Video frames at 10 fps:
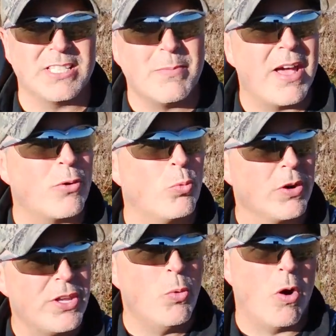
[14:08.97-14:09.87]
Doesn't matter
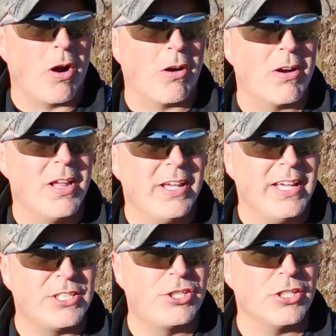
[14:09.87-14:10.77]
where you are.
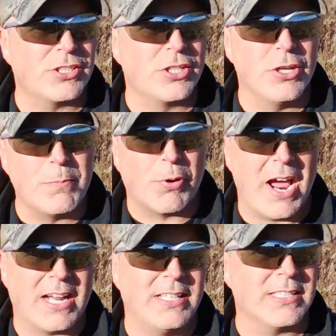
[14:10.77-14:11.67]
It's just good
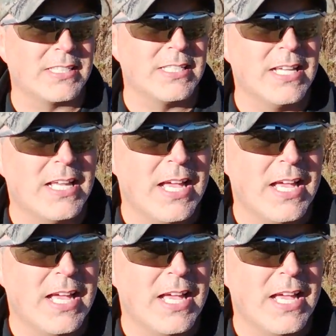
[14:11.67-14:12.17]
practice.